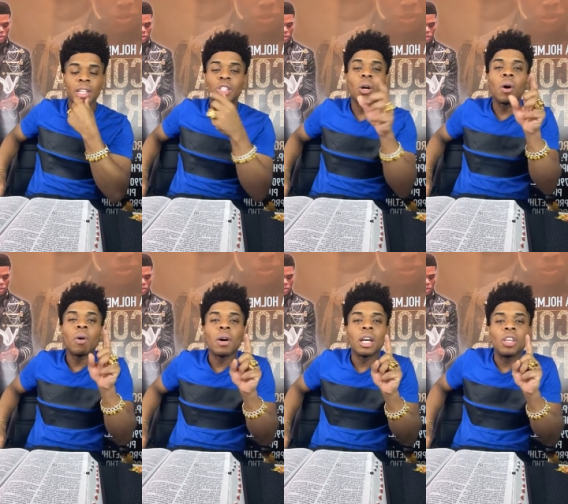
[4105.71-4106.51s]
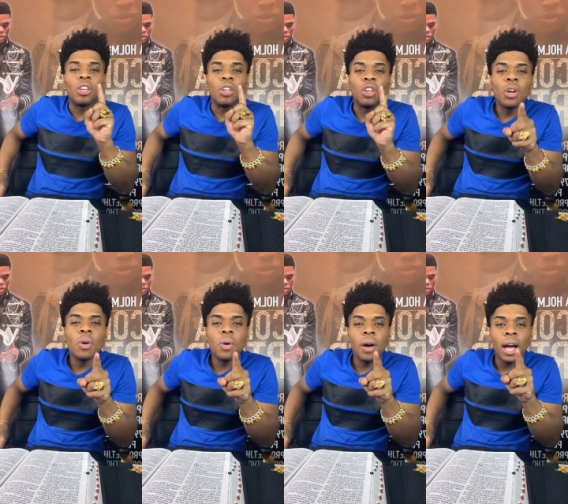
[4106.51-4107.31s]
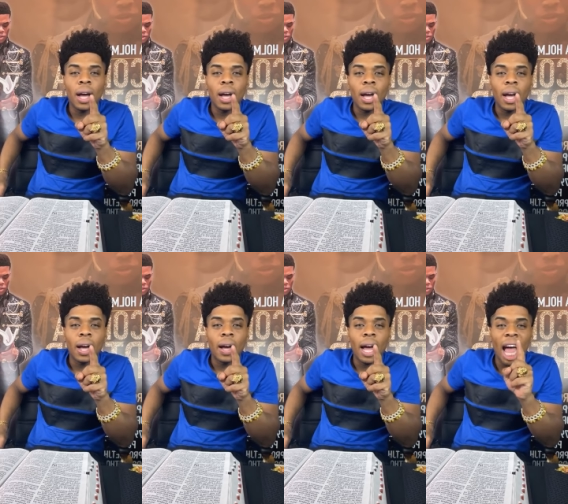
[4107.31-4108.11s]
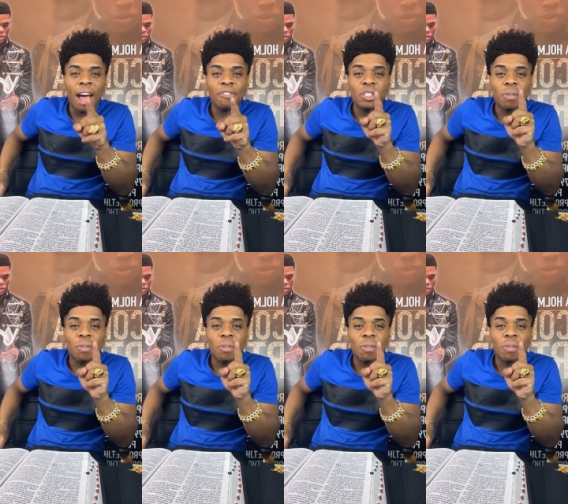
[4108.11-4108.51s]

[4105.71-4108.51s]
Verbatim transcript: So you have